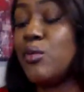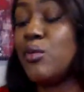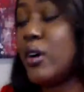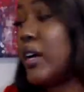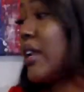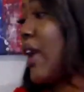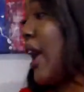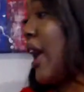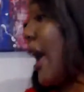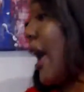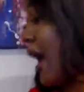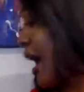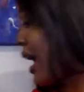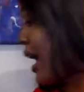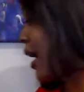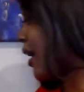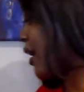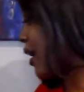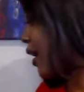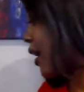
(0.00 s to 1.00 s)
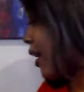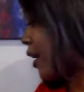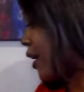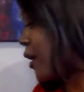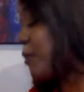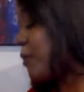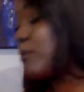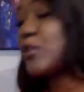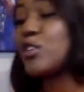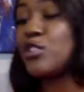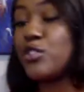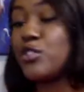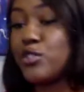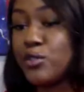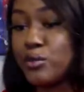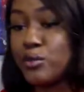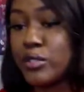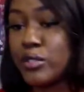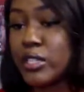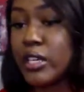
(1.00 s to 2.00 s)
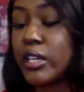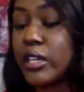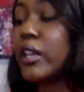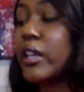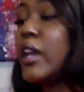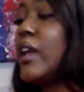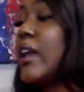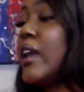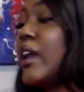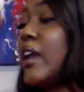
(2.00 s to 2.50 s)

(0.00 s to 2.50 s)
what I am using.